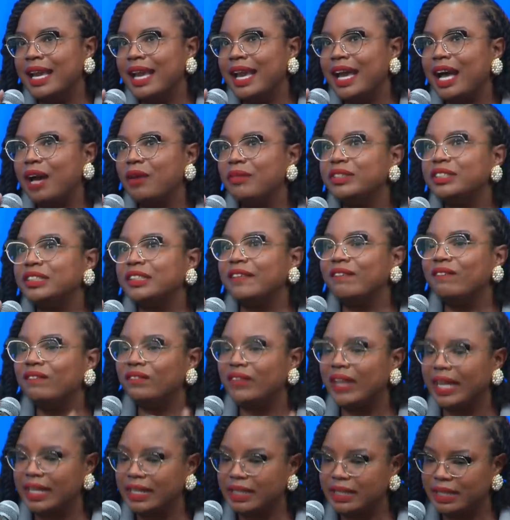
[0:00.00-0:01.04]
how it's
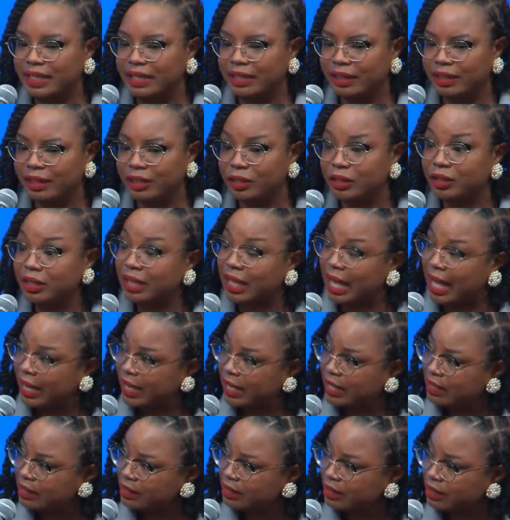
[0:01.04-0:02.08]
affecting their
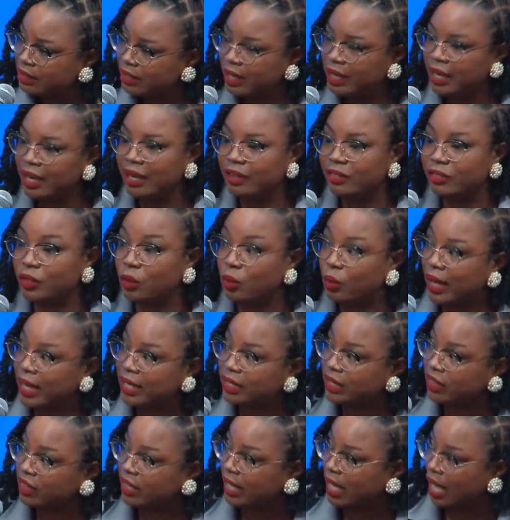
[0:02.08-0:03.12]
clients, the
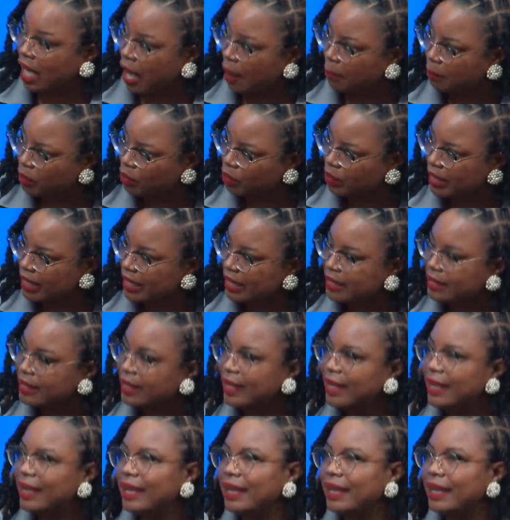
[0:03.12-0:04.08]
ways that they operate.